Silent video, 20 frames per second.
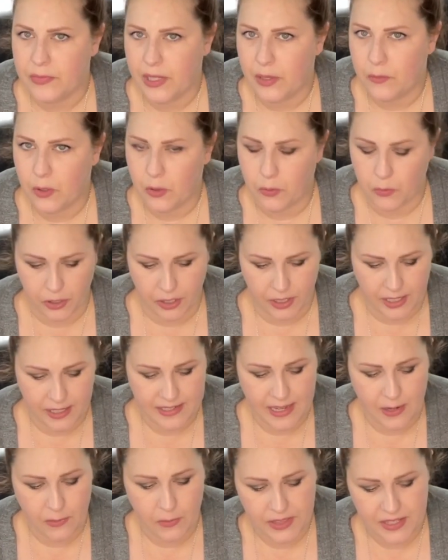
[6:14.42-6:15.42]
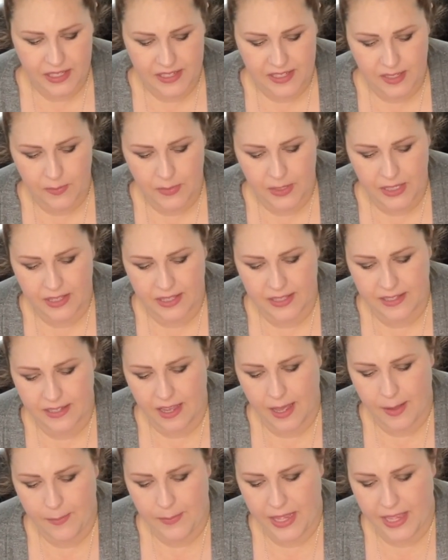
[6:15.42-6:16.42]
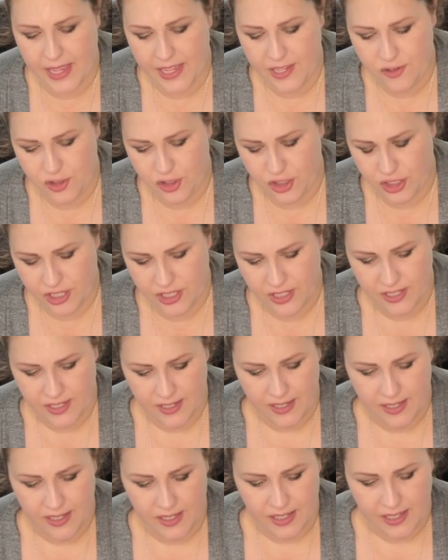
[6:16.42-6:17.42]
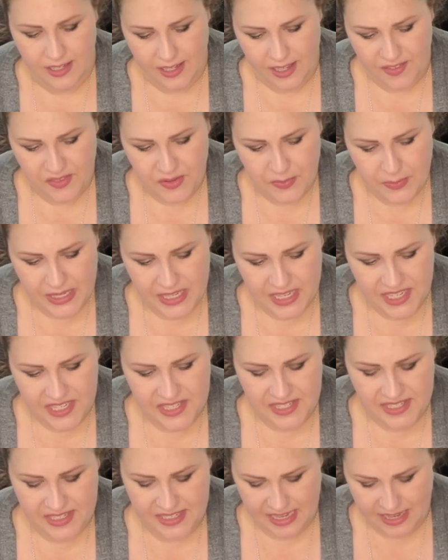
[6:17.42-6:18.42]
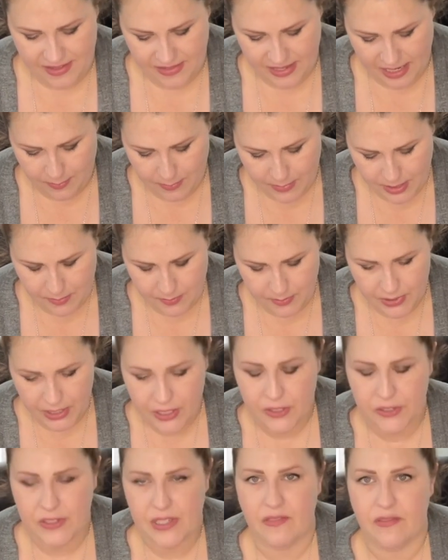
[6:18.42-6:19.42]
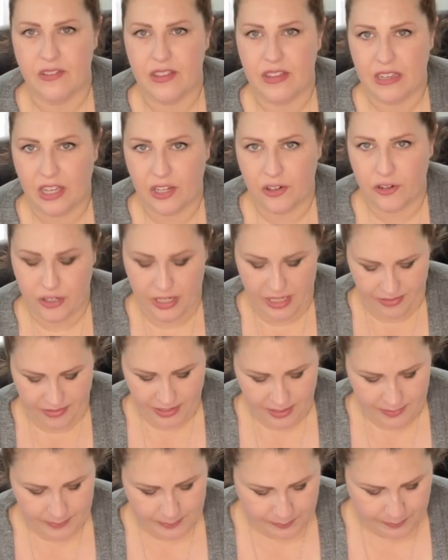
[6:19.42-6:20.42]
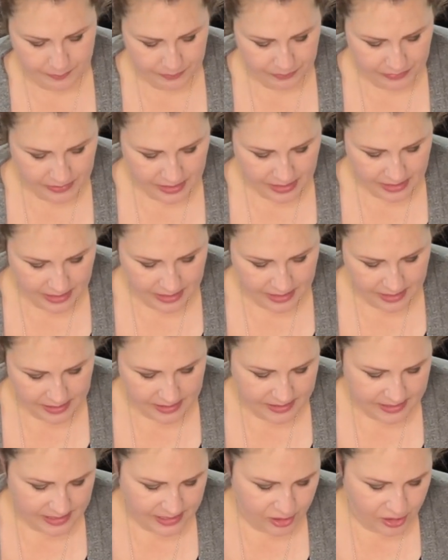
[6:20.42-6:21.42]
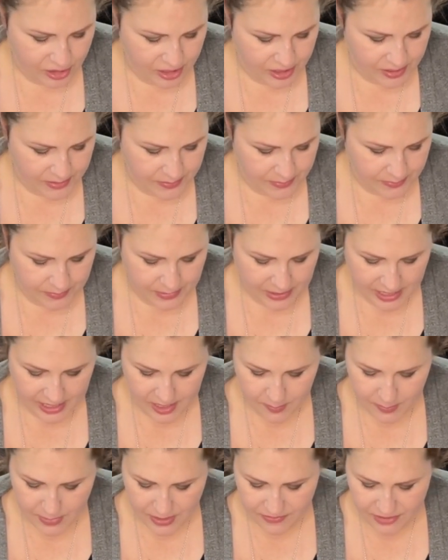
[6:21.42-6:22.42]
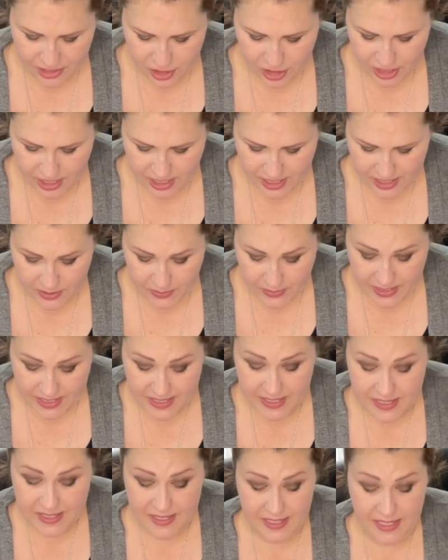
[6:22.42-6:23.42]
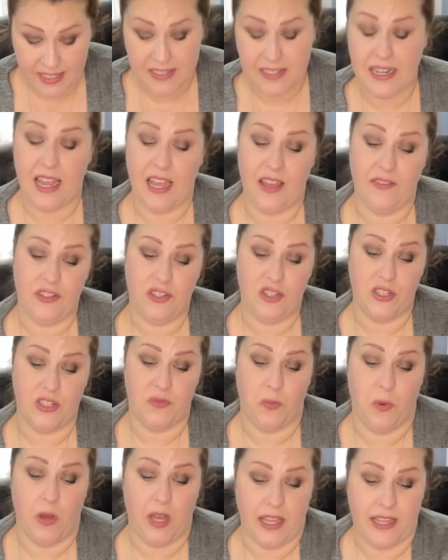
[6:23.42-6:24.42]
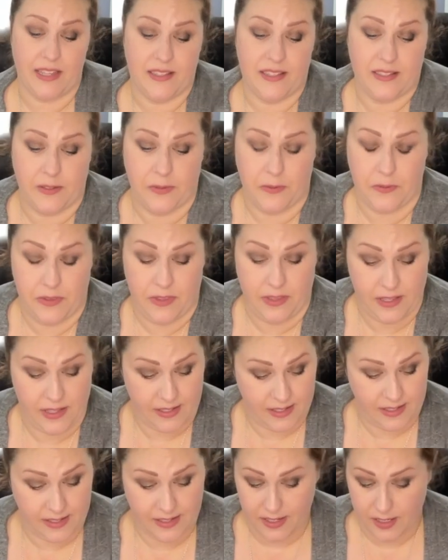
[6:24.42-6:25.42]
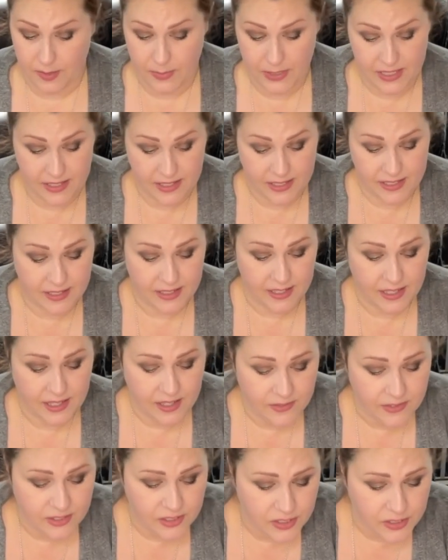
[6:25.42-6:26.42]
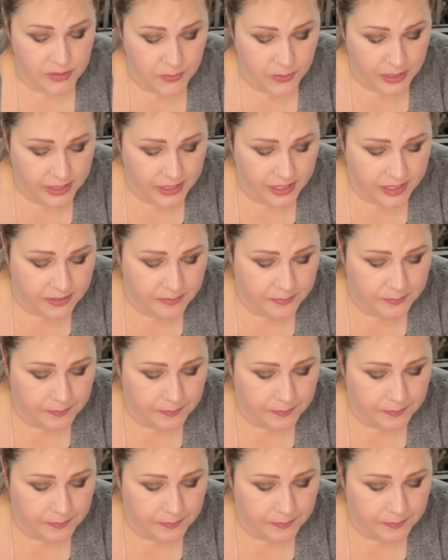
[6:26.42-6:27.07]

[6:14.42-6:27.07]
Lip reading: won't work, because I want this to be the top edge of the piece, and then I'm gonna build everything underneath it. That's just kind of my vision. So this is 6.5 inches wide, so this is gonna be 6.5 inches wide.